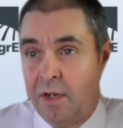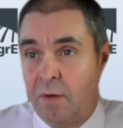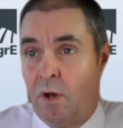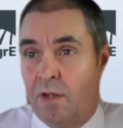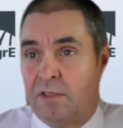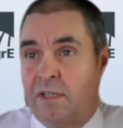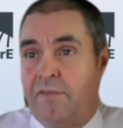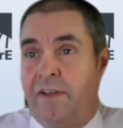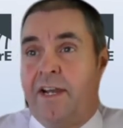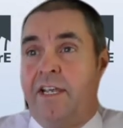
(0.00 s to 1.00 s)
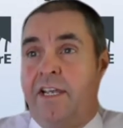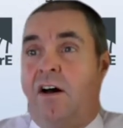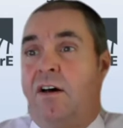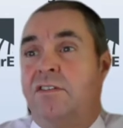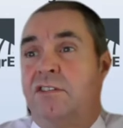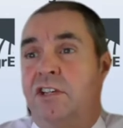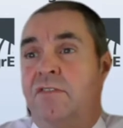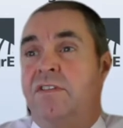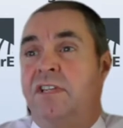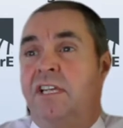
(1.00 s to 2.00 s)
what, if any, are the
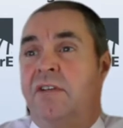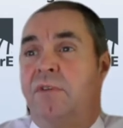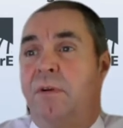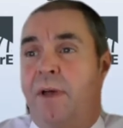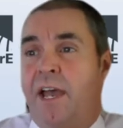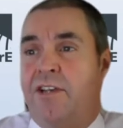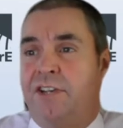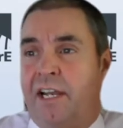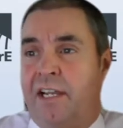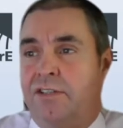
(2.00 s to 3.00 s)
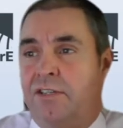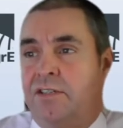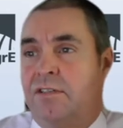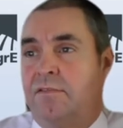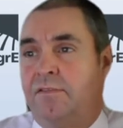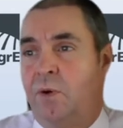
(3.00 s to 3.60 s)
servicing and repair challenges